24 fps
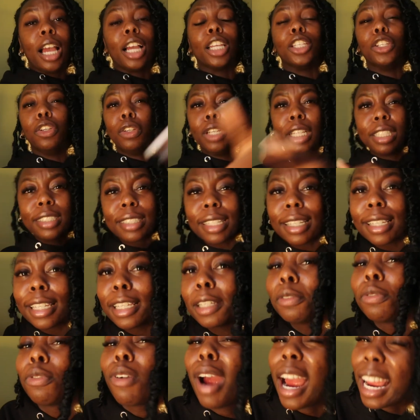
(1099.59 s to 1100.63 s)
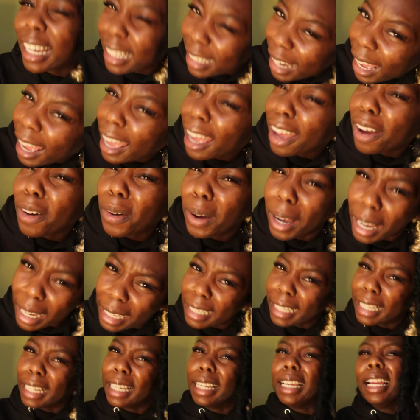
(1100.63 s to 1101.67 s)
You need to live right now,
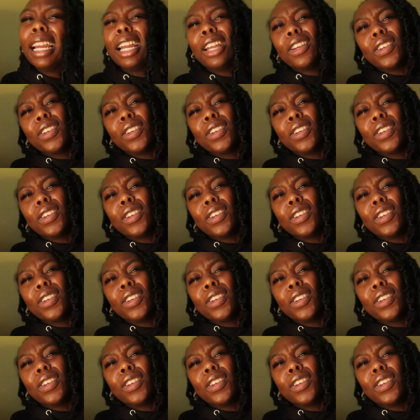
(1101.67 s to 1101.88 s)
honey.